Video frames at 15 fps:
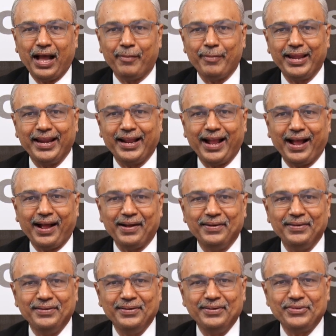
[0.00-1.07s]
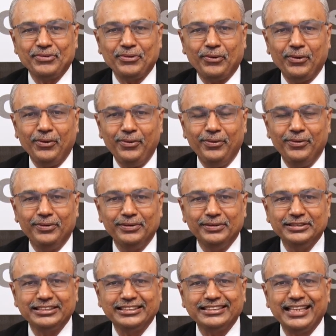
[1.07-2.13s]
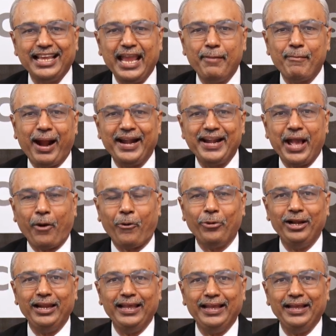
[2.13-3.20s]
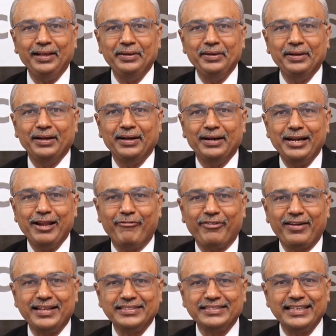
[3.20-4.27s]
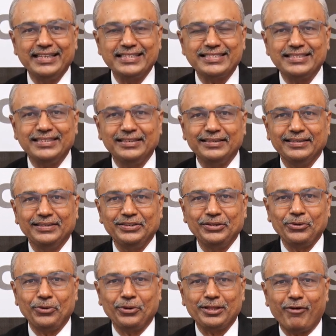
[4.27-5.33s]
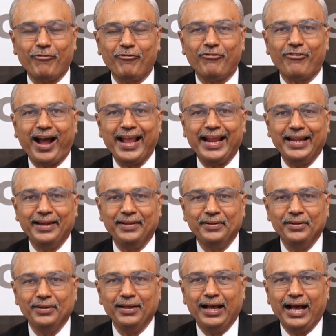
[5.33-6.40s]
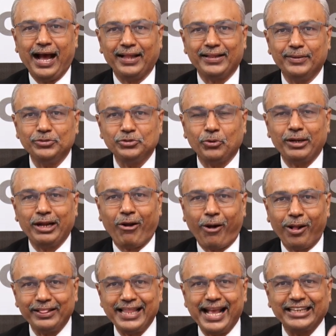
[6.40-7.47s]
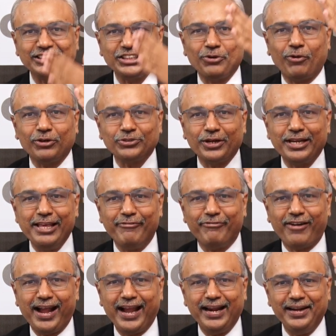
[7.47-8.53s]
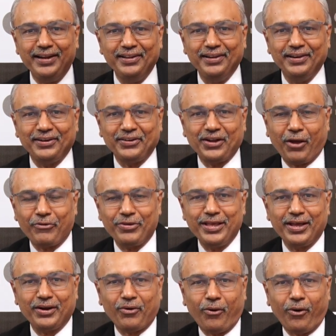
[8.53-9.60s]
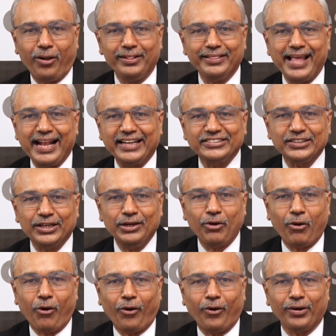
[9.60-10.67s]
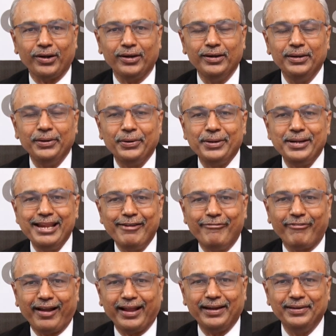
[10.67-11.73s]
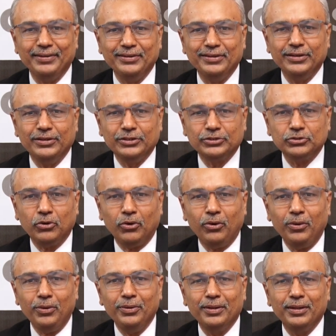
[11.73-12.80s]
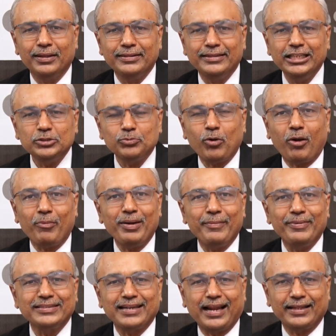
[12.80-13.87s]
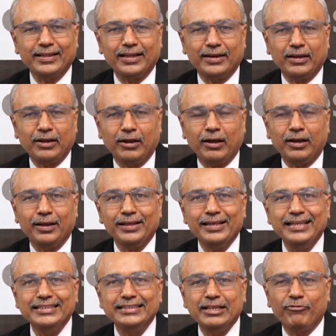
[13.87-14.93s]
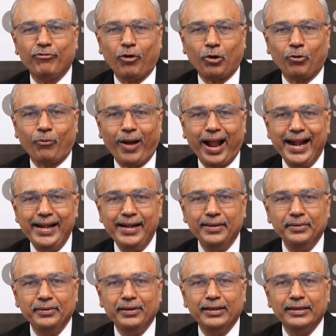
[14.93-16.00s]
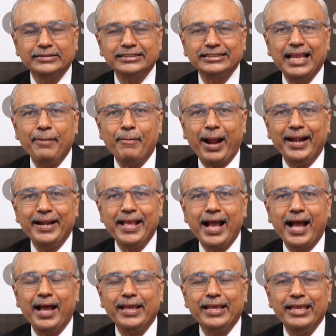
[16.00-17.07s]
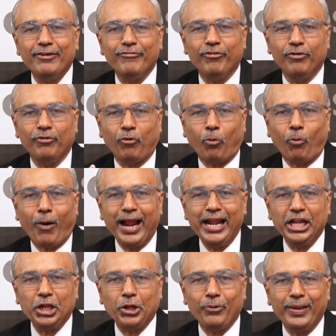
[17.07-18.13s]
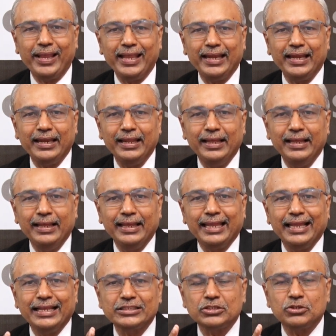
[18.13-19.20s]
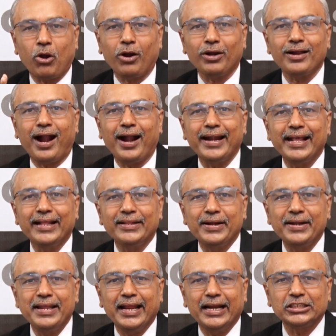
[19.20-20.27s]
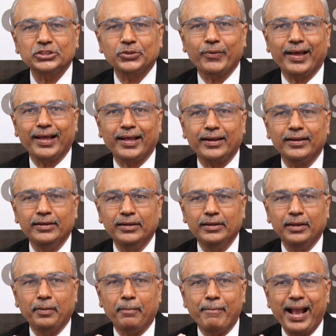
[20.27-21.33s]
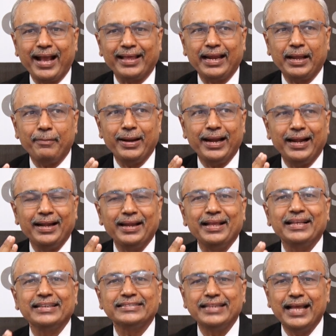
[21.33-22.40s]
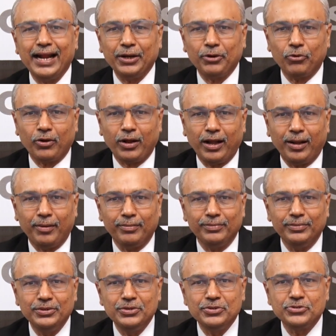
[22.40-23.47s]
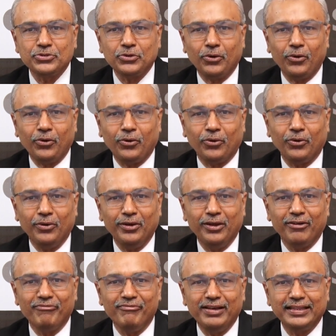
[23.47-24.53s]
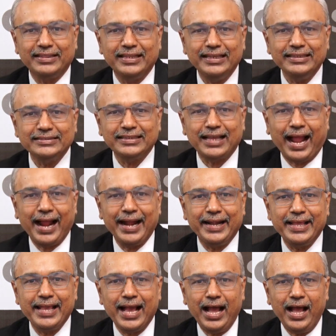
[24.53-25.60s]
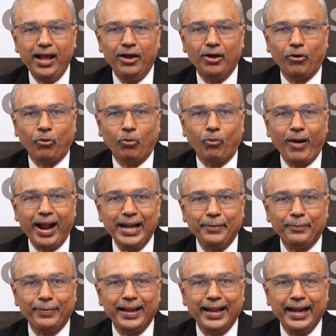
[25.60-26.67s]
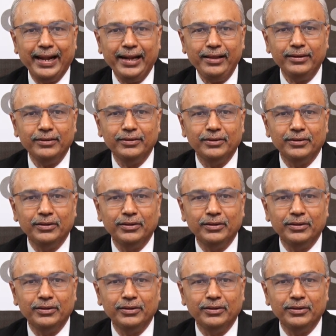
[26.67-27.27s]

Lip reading: America. So same idea, only difference is, the file. Adams Torre, all the action was on E file. Now here all the action on D file. So this problem is rather easy for white. Same idea, if white queen is not guarding the d8 square, back rank mate is there to come. So with this idea, white played